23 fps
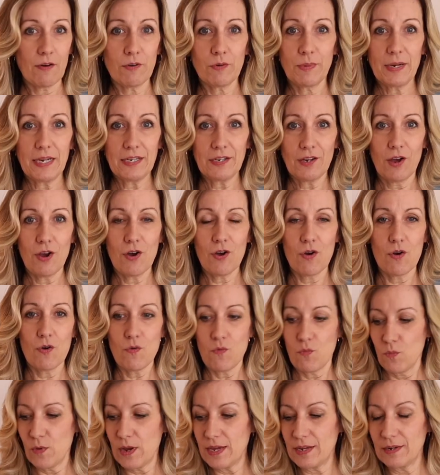do we know
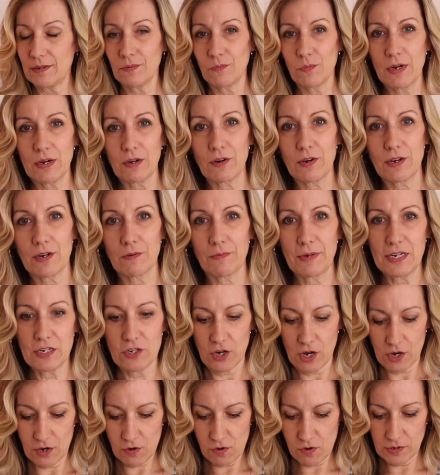when we are going to reach
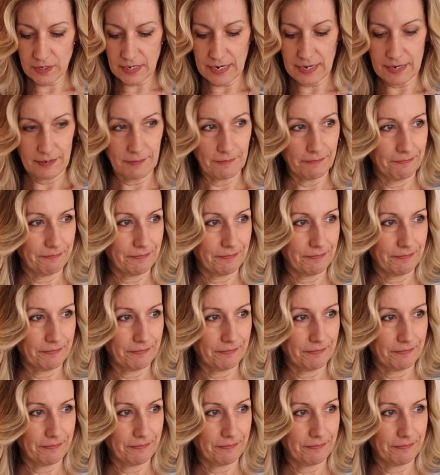our goal date?